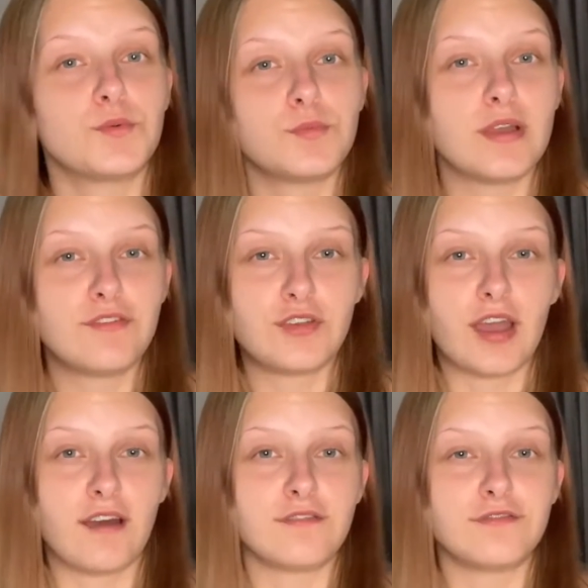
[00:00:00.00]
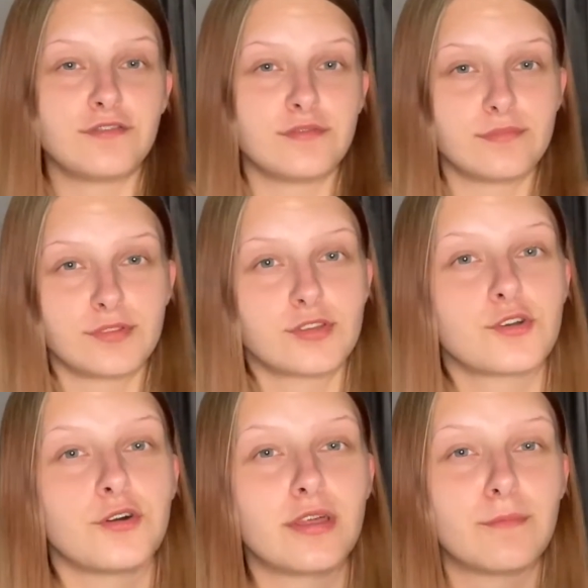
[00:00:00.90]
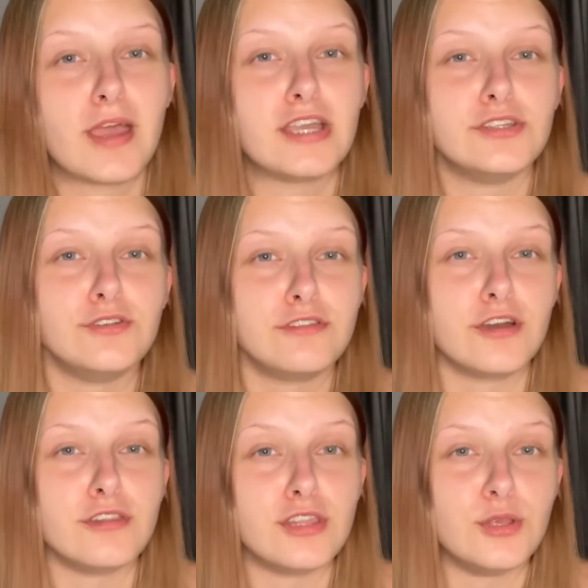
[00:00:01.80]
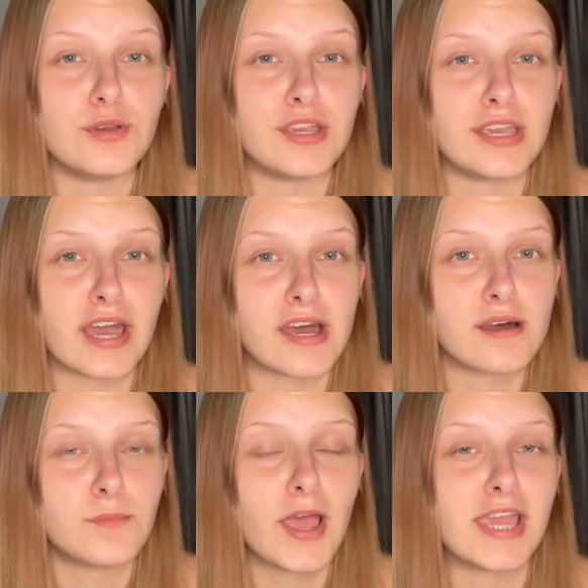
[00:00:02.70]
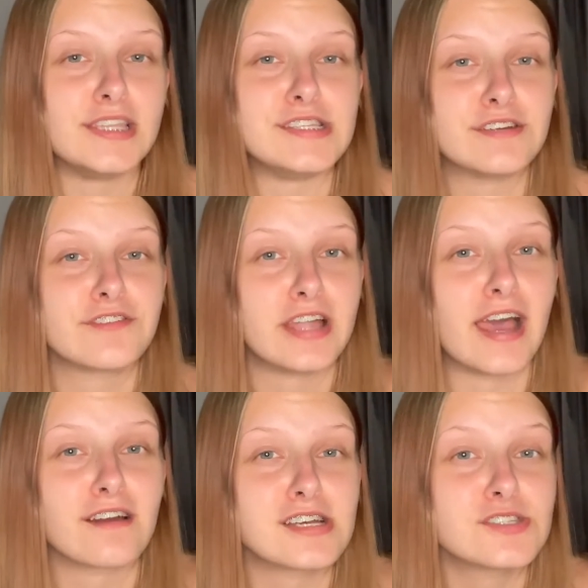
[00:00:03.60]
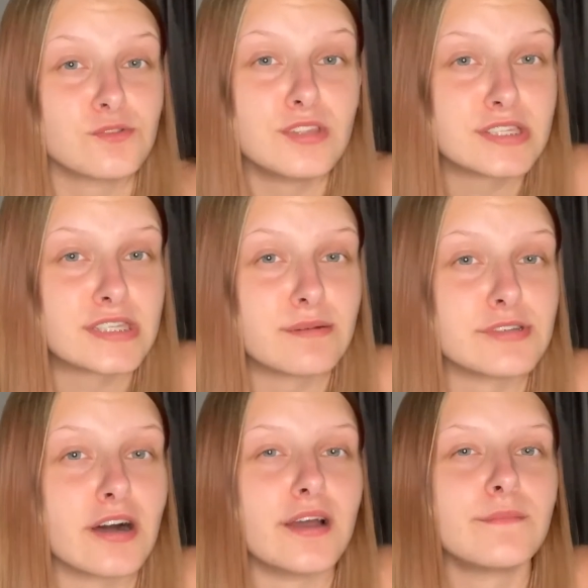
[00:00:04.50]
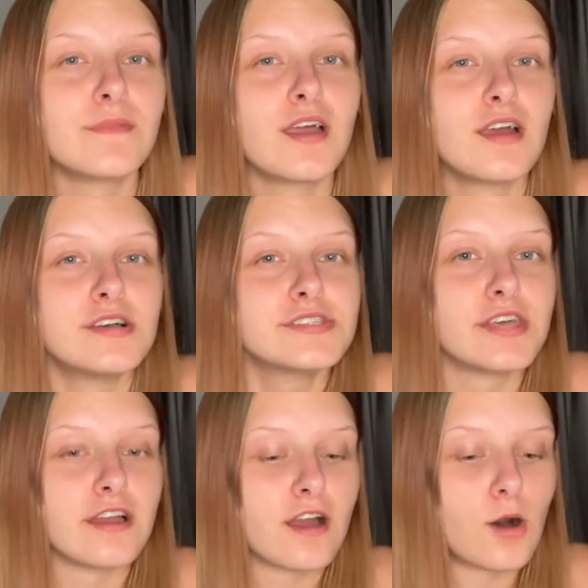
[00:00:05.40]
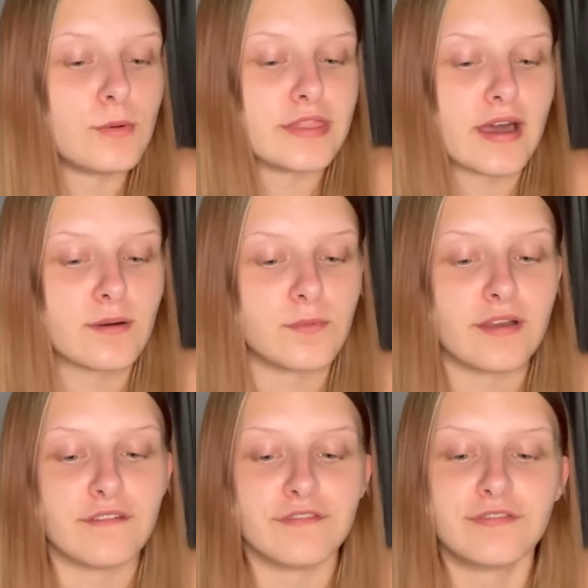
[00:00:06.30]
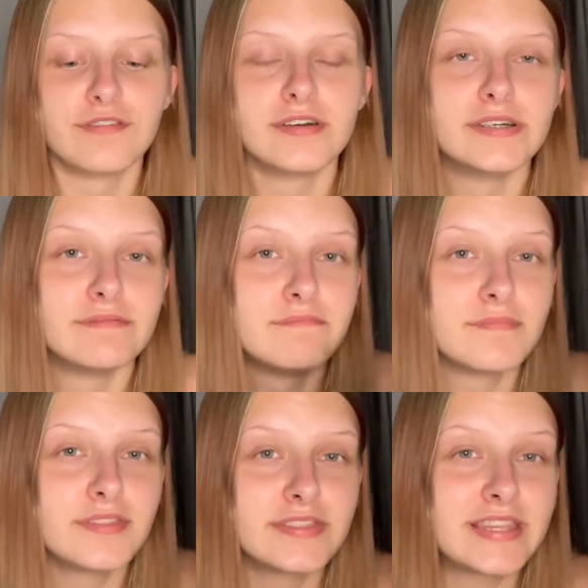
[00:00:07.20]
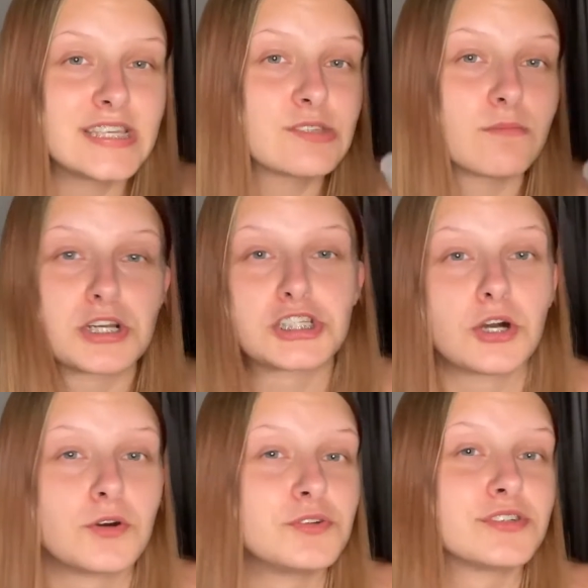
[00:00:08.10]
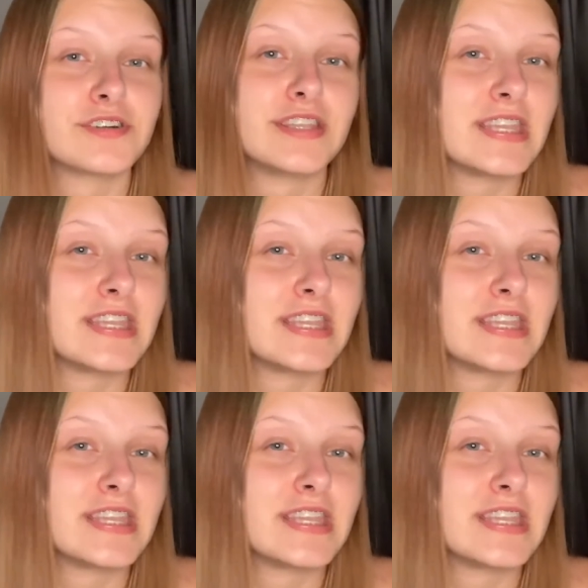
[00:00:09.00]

if you have chronic pain, you know that you can get pain in different areas all at the same time. So I'll be there with this on my shoulder and